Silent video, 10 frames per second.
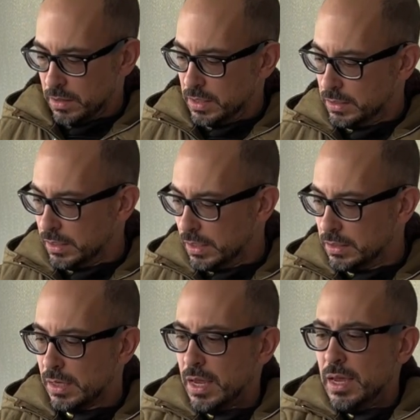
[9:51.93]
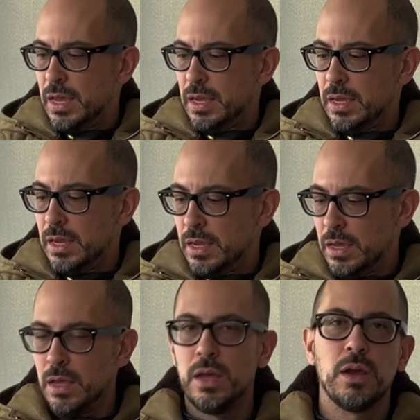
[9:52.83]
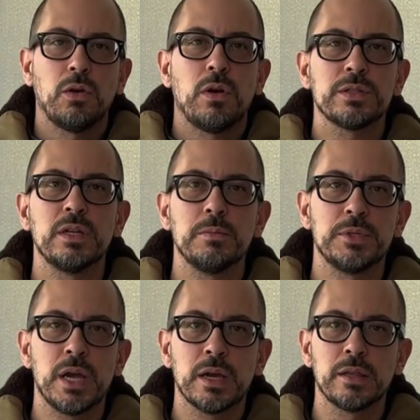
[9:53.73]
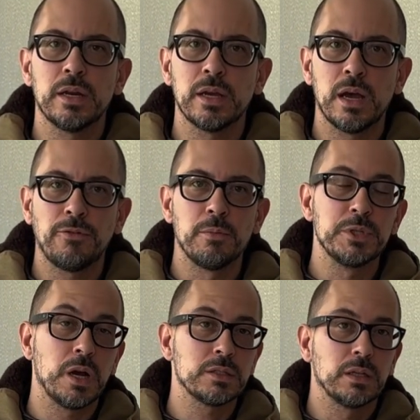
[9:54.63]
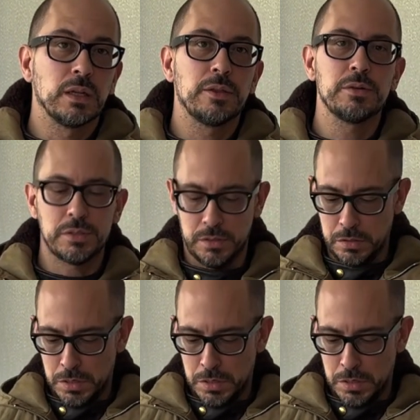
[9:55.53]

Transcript: This is a Crosszip jacket that I got from Johnson Leathers.